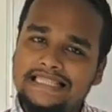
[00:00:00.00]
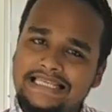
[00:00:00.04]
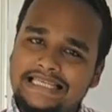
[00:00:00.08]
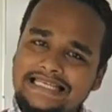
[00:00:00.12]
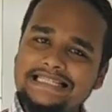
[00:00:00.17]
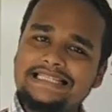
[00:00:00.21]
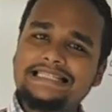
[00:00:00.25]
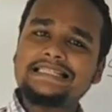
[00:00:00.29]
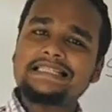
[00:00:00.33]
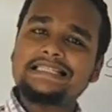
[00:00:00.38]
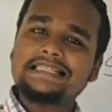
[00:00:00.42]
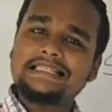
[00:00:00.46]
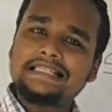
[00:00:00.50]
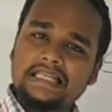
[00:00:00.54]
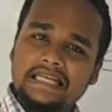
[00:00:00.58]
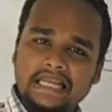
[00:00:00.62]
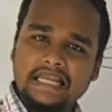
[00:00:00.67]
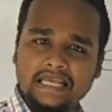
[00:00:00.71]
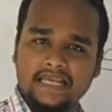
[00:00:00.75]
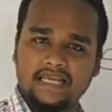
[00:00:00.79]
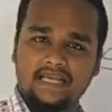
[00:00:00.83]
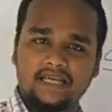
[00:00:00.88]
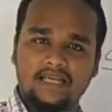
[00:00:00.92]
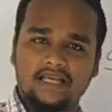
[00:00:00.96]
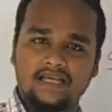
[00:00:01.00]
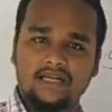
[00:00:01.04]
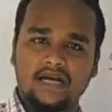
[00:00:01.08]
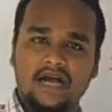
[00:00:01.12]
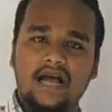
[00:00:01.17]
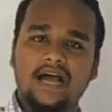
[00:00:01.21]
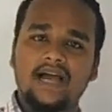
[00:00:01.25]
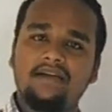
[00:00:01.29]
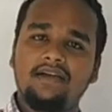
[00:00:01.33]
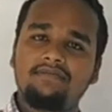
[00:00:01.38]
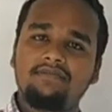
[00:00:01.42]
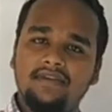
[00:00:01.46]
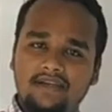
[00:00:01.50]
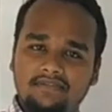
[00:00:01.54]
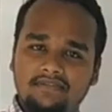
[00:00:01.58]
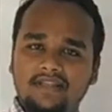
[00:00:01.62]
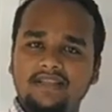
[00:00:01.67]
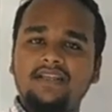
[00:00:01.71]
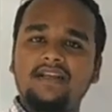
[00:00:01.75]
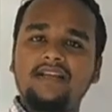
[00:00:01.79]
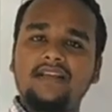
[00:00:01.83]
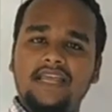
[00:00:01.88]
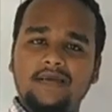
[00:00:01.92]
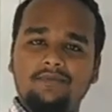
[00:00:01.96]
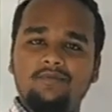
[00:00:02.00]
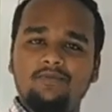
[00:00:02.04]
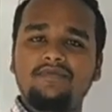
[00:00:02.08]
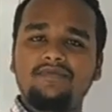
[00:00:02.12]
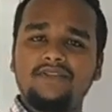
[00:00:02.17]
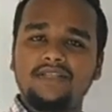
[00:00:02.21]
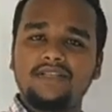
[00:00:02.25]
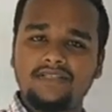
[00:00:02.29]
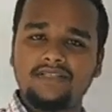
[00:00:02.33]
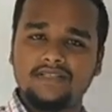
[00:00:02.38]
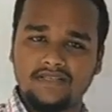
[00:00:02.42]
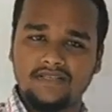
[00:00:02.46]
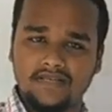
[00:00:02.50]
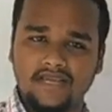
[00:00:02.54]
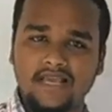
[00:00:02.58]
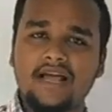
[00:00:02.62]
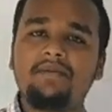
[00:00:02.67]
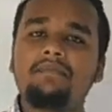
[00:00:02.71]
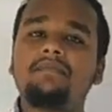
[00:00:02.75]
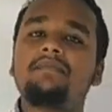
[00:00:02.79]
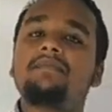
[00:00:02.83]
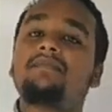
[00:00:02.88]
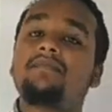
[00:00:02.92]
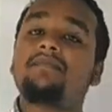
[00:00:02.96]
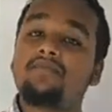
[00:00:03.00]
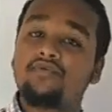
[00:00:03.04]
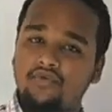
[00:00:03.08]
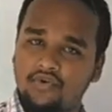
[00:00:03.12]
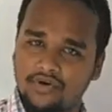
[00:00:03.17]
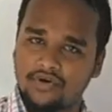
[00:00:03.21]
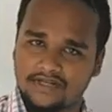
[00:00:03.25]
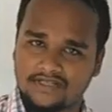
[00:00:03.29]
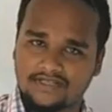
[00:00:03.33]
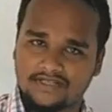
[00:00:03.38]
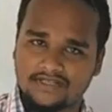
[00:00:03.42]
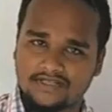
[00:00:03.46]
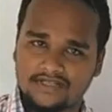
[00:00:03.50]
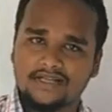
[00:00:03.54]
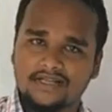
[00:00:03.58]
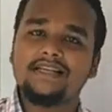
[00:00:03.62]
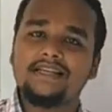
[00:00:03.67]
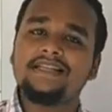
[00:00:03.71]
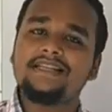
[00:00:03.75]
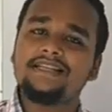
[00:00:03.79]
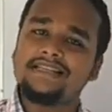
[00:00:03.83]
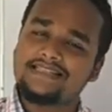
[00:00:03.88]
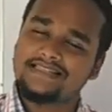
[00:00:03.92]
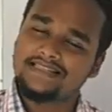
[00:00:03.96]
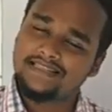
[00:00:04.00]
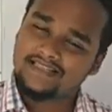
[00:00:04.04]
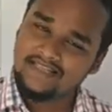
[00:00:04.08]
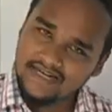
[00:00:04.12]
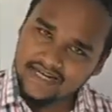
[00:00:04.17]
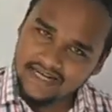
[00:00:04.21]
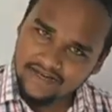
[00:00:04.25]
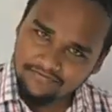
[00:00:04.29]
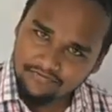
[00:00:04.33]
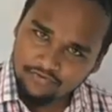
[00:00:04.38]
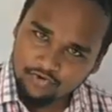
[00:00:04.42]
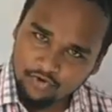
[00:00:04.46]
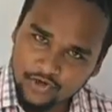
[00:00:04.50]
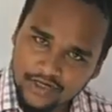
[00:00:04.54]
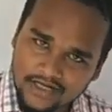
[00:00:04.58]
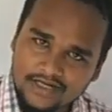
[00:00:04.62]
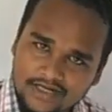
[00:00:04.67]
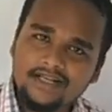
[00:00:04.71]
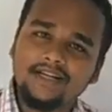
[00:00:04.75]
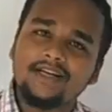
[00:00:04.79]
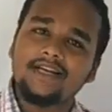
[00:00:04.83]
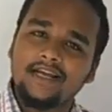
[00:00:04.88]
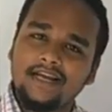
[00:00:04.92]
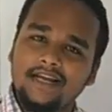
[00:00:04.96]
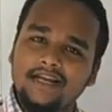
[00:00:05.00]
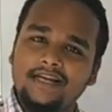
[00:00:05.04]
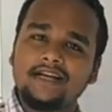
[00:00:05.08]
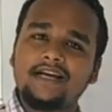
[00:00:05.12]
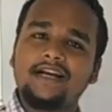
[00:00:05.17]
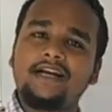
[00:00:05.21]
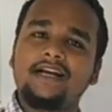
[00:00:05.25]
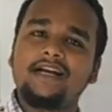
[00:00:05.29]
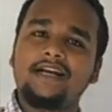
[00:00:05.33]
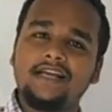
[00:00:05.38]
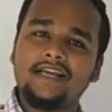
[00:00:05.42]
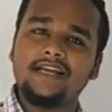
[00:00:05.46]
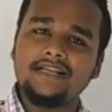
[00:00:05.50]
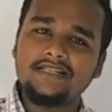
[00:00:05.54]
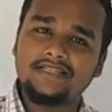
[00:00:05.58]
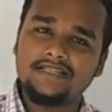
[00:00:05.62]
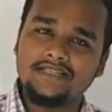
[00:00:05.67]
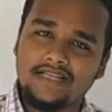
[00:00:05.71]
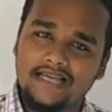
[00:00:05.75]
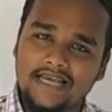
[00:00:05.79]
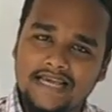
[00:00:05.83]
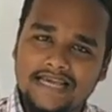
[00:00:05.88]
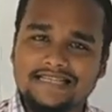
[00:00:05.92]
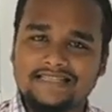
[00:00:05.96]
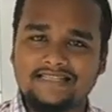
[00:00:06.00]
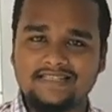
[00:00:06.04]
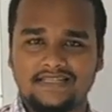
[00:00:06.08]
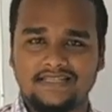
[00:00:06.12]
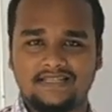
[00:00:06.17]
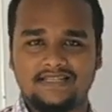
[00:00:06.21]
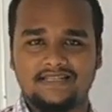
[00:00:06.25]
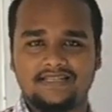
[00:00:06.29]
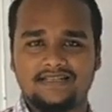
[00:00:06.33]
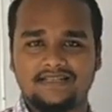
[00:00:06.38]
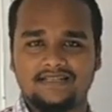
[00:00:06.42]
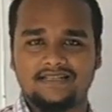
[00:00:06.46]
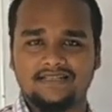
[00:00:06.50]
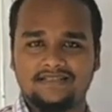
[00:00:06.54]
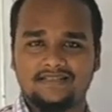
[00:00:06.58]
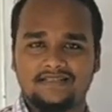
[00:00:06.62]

These three, I have given the name of these three, I have fruits. These three fruit, it contains acid.